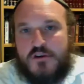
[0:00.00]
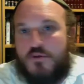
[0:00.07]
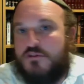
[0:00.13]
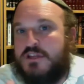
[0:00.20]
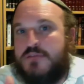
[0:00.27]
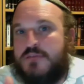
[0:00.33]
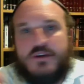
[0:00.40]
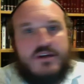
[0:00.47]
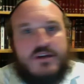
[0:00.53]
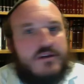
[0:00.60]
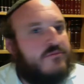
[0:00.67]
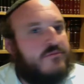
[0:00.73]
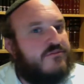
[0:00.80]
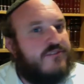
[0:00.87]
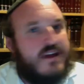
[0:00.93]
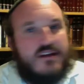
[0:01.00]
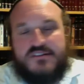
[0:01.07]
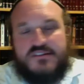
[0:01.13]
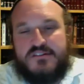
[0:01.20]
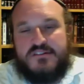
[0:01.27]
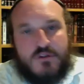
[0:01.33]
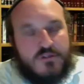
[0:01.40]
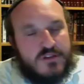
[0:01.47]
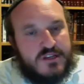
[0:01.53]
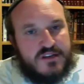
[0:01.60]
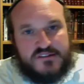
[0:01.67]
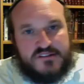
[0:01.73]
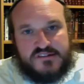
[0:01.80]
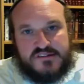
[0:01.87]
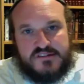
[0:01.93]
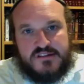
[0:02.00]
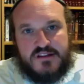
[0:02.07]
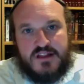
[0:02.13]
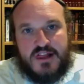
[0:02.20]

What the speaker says: only become fires of holiness.